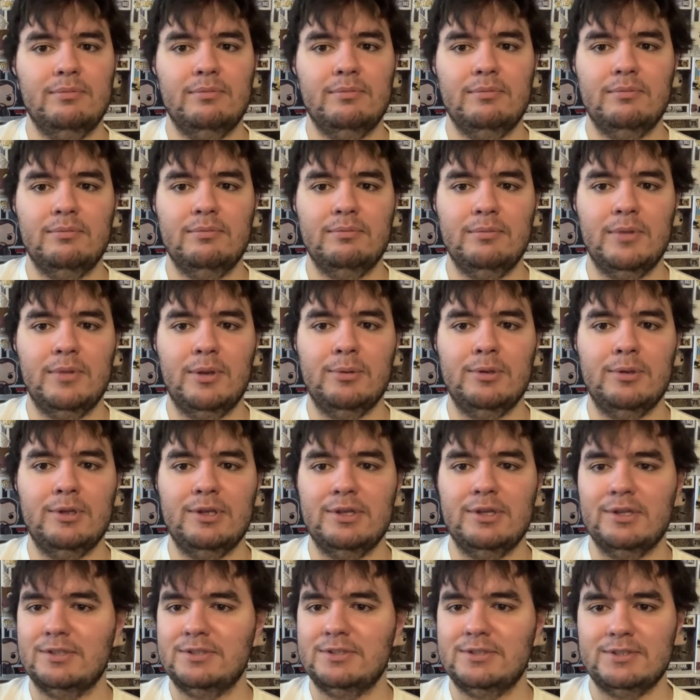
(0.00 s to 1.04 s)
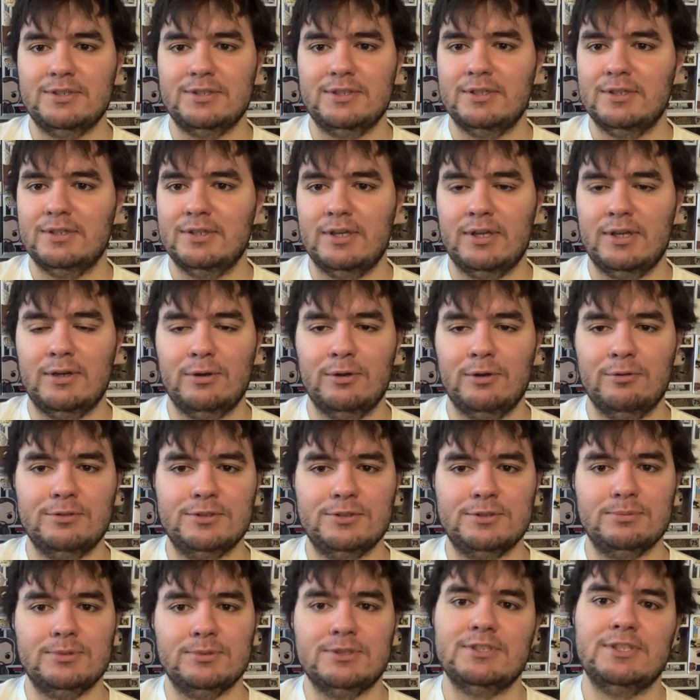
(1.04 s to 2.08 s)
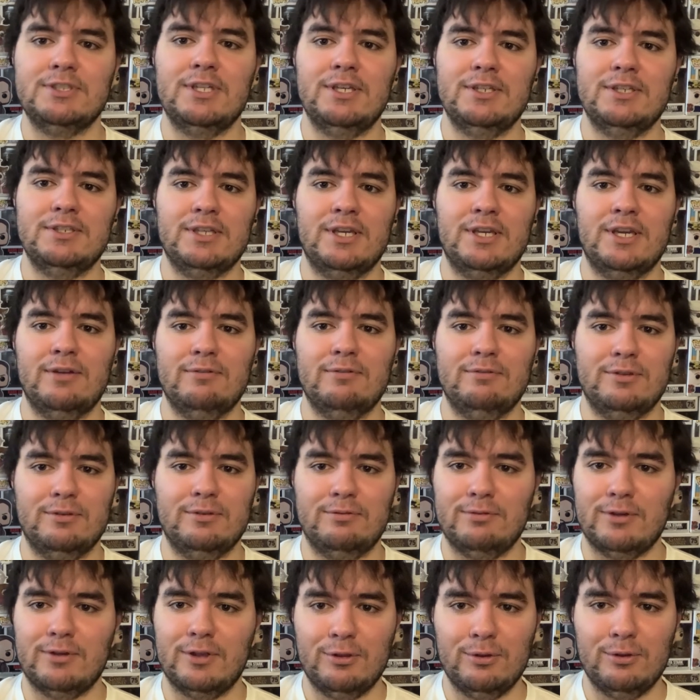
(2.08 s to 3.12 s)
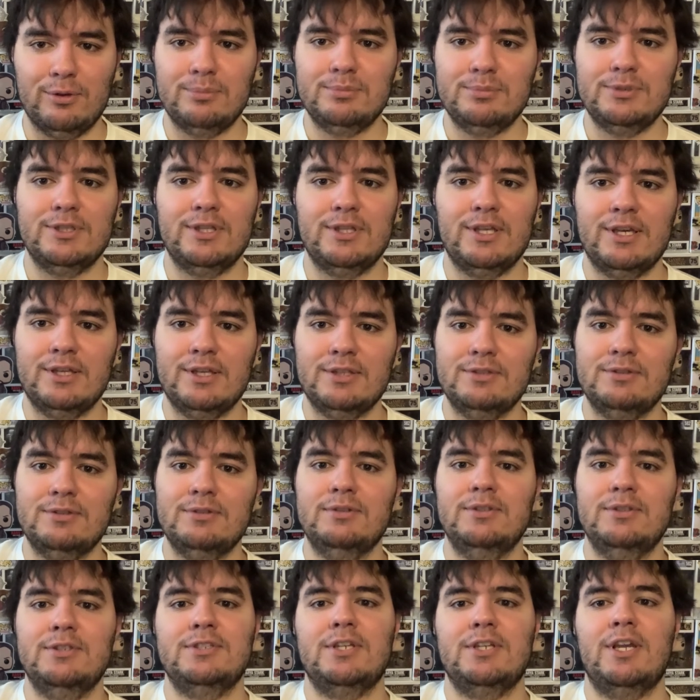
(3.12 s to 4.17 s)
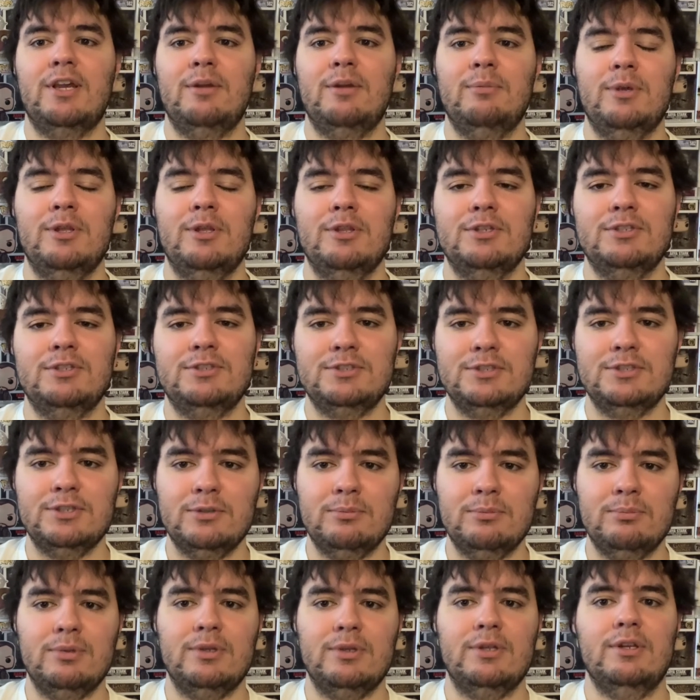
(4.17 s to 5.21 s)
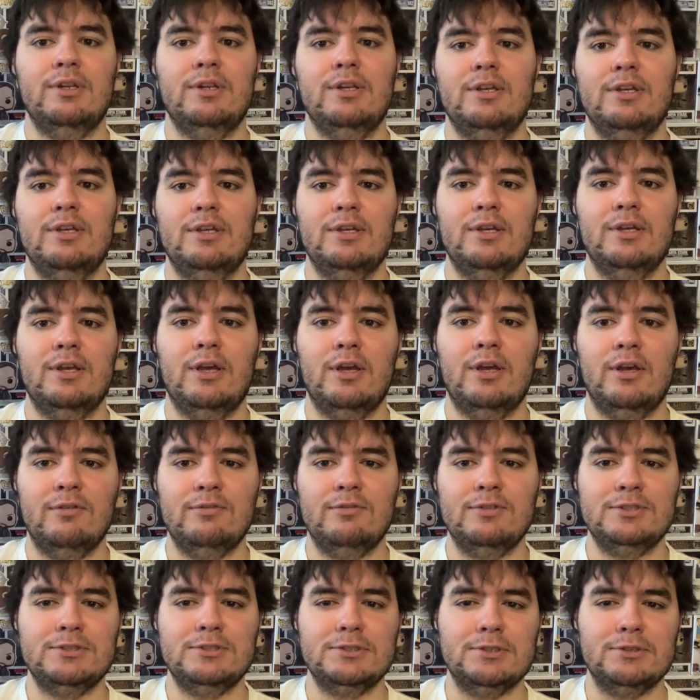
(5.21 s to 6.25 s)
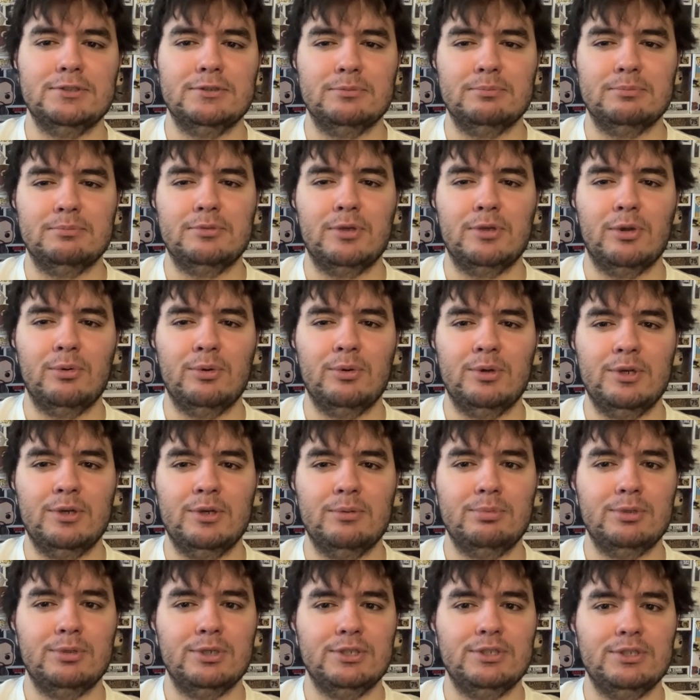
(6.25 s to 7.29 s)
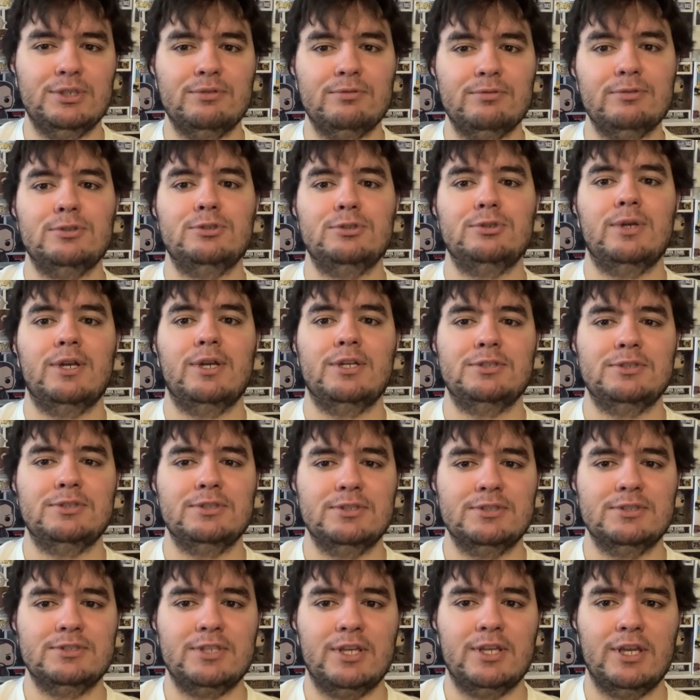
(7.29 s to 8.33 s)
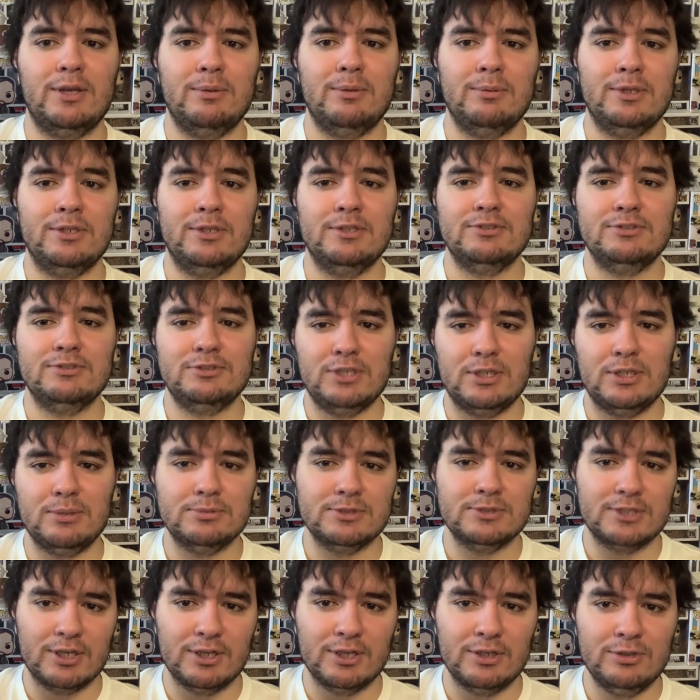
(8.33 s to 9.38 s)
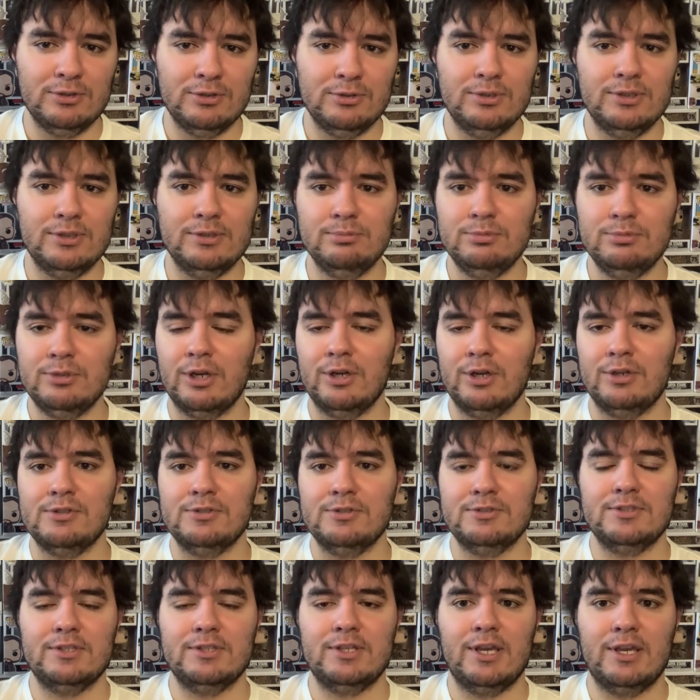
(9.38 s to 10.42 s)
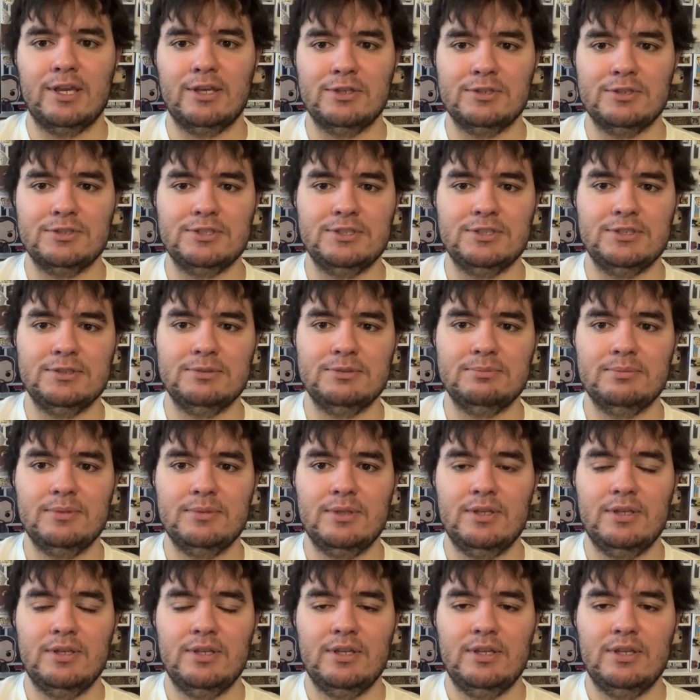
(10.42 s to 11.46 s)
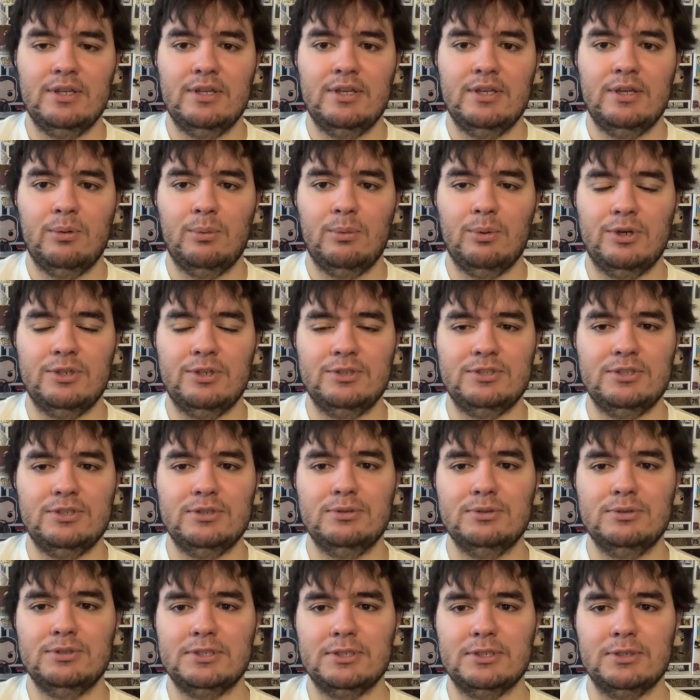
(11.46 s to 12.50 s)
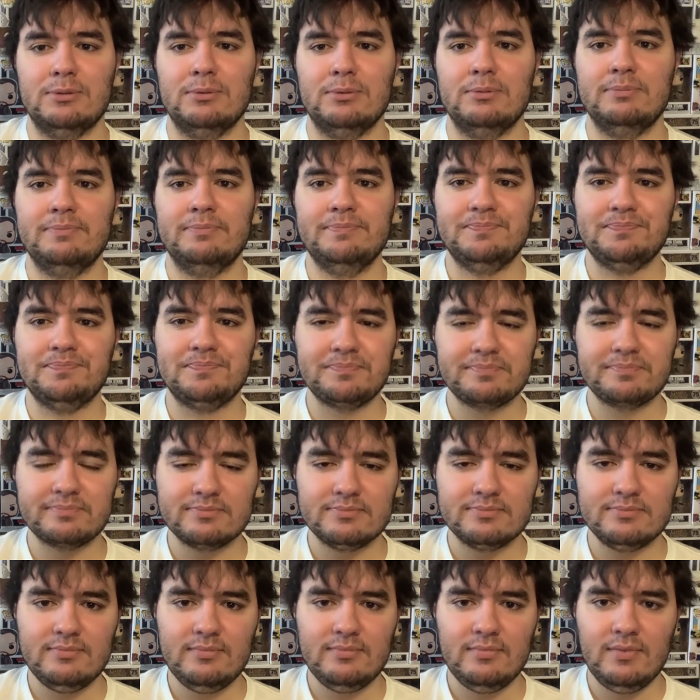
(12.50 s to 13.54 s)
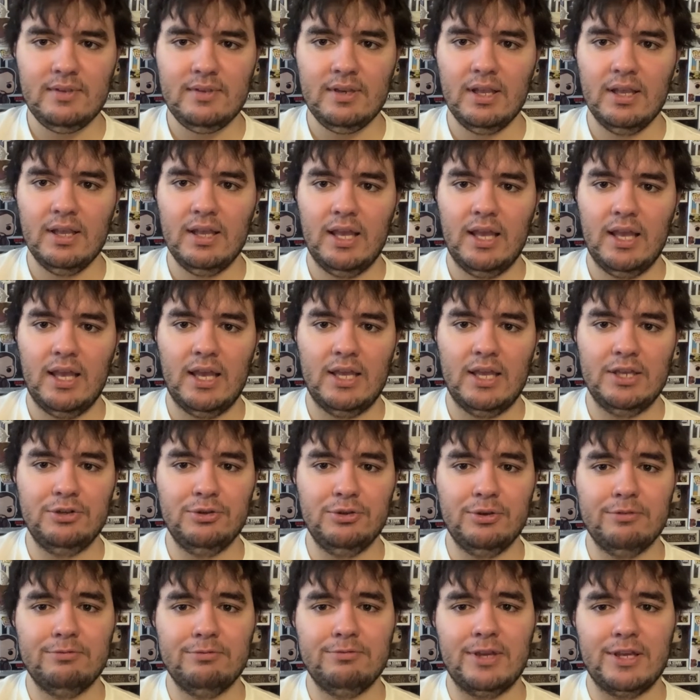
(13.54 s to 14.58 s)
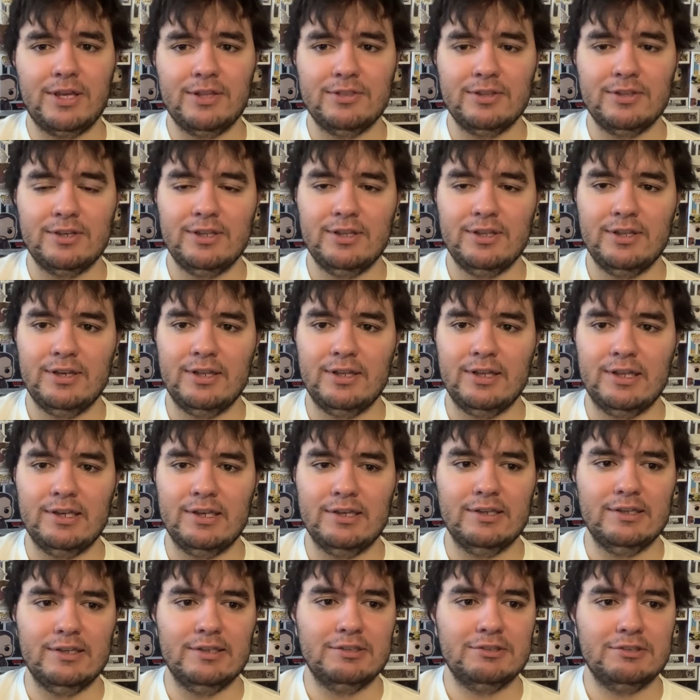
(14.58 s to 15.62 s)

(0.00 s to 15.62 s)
maybe it's I don't know if it's a mistake to have the follow-up to that this high on my list still, but obviously they're going in a pretty different direction this time, and it's James Gunn who did Guardians of the Galaxy 1 and 2, so I do have faith in it, and